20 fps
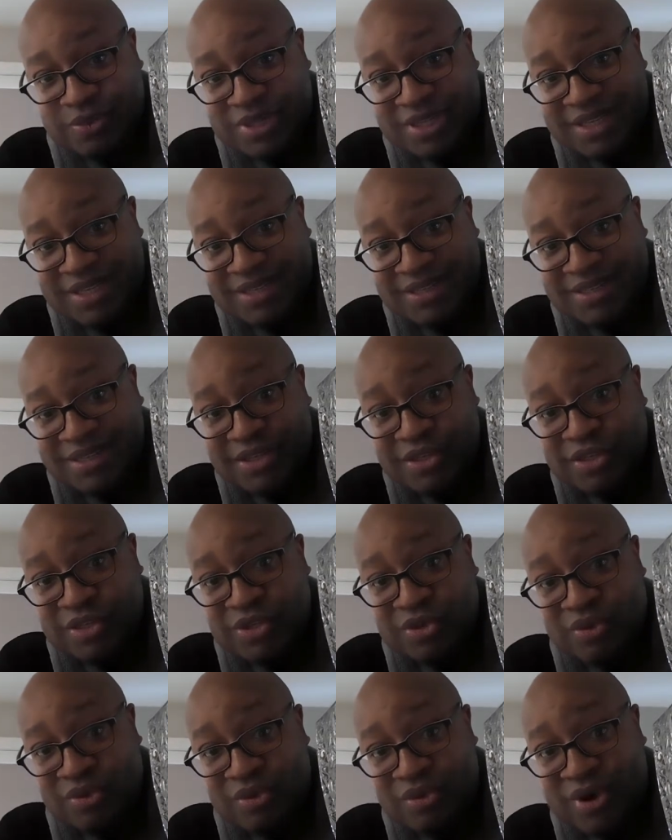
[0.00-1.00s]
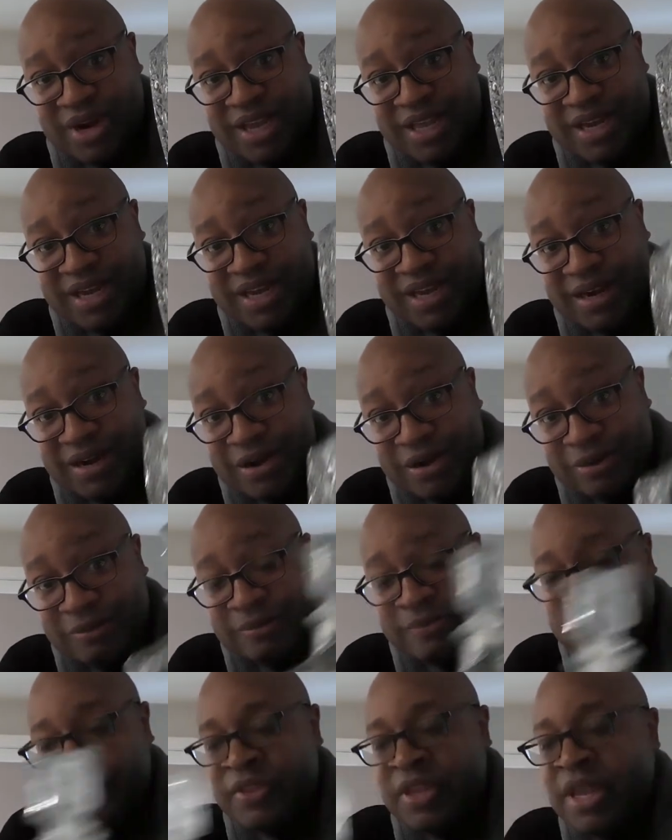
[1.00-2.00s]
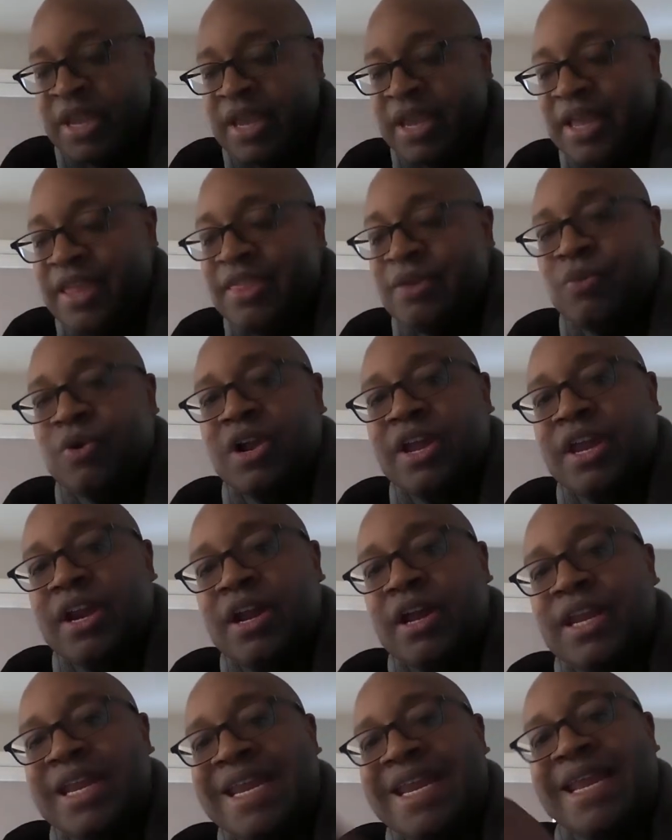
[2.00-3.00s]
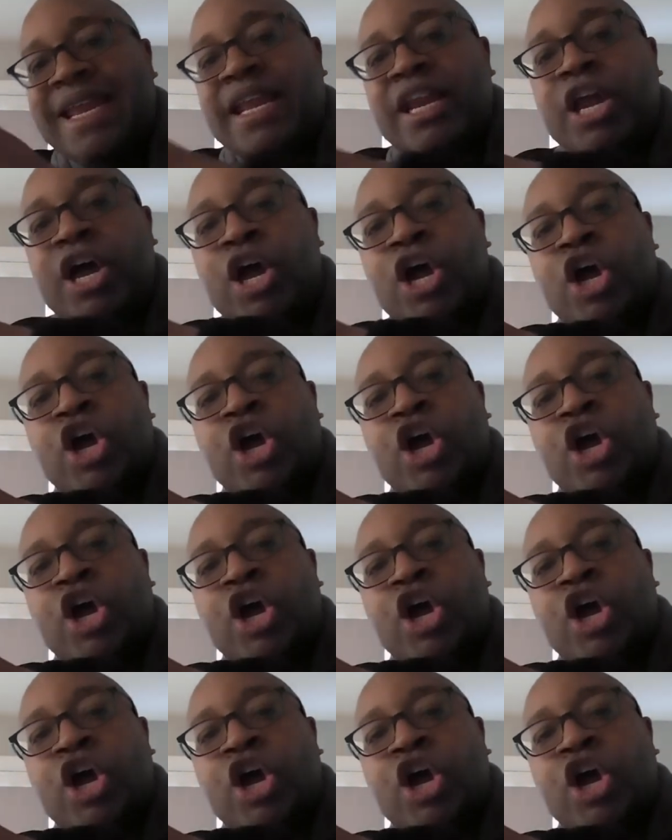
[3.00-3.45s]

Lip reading: what this is right here. And then we're going to need